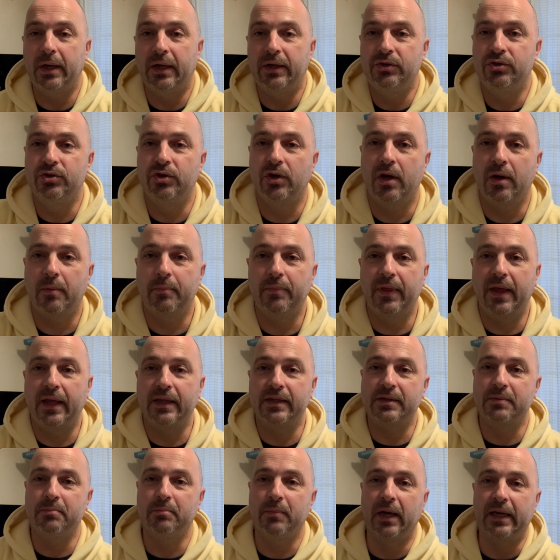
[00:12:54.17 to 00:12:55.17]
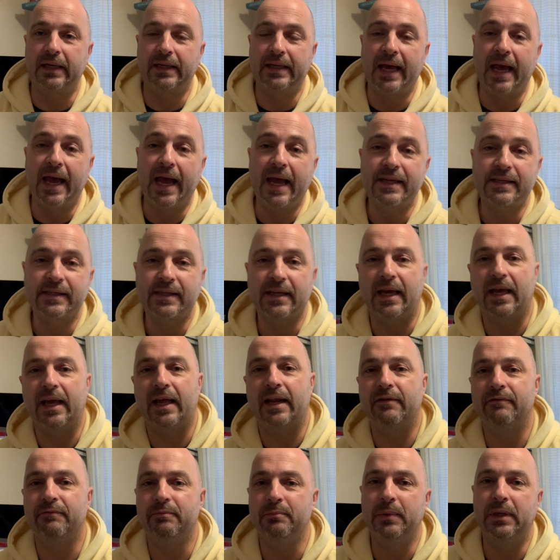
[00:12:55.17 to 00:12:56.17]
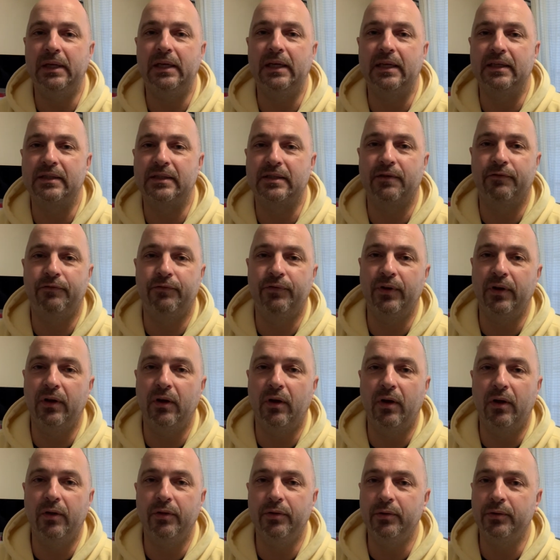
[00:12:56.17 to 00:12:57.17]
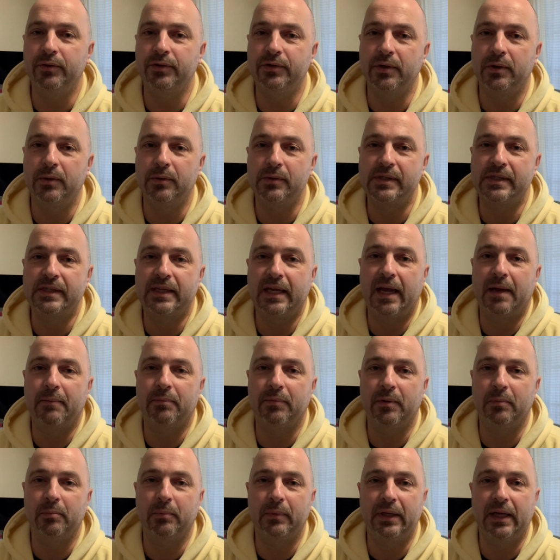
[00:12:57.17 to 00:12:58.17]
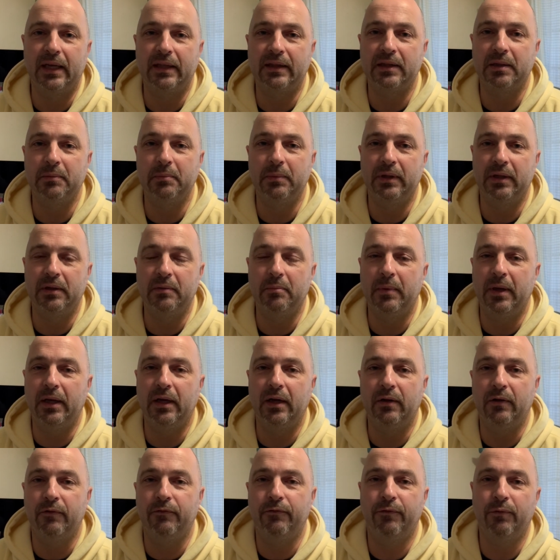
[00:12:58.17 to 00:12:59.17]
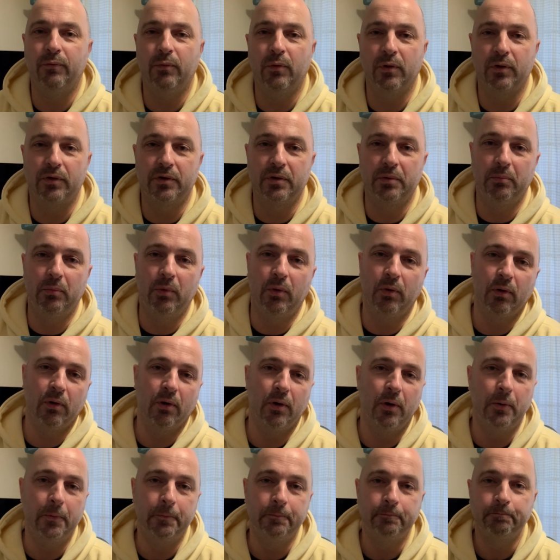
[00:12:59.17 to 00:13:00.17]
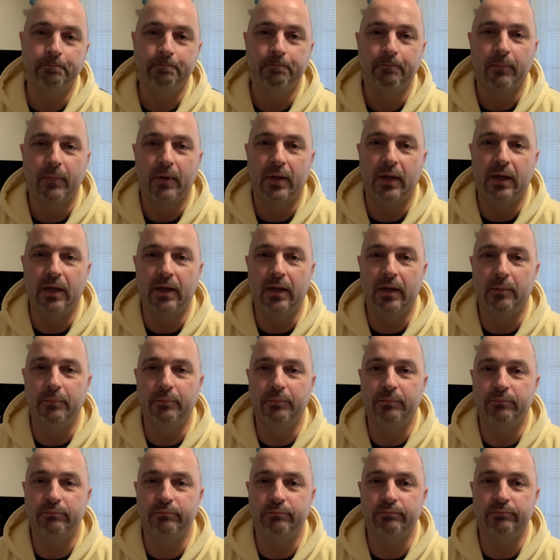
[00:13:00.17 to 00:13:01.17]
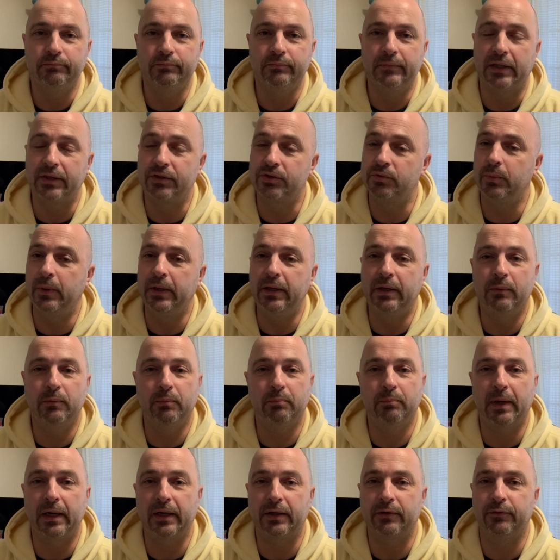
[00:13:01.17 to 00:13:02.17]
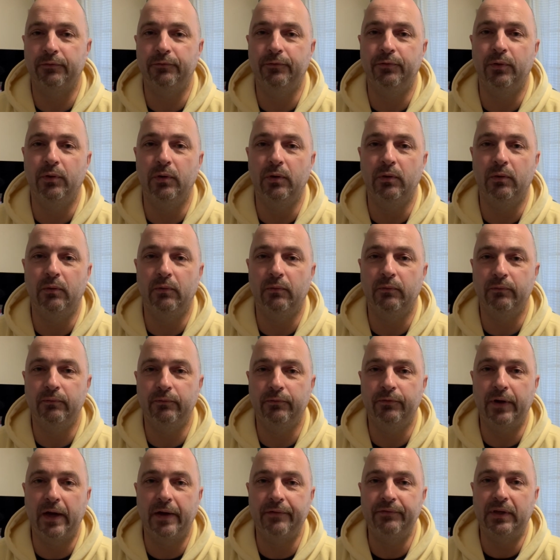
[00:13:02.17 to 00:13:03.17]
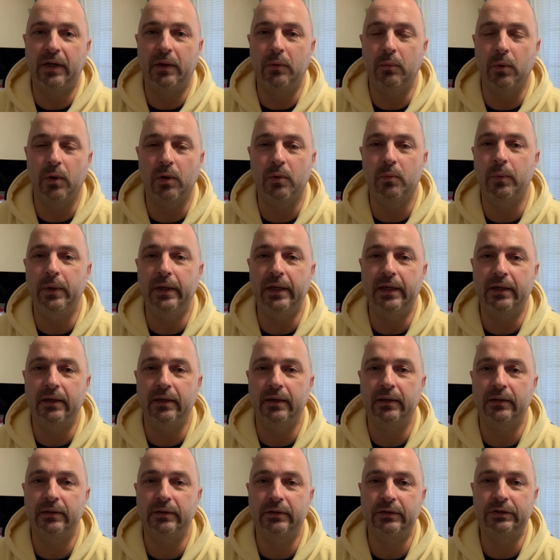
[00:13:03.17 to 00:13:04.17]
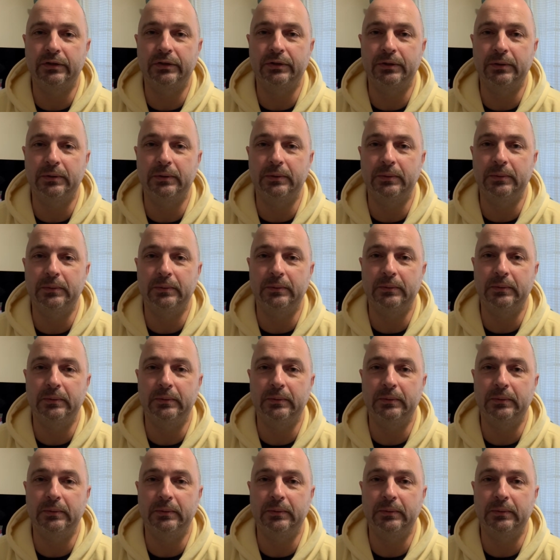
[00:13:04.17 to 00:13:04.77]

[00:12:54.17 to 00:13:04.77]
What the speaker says: job, that's my task ahead of me, is to fill all those out, stamp them, get them in the mail for tomorrow. Next week, back to full 5-day work week. So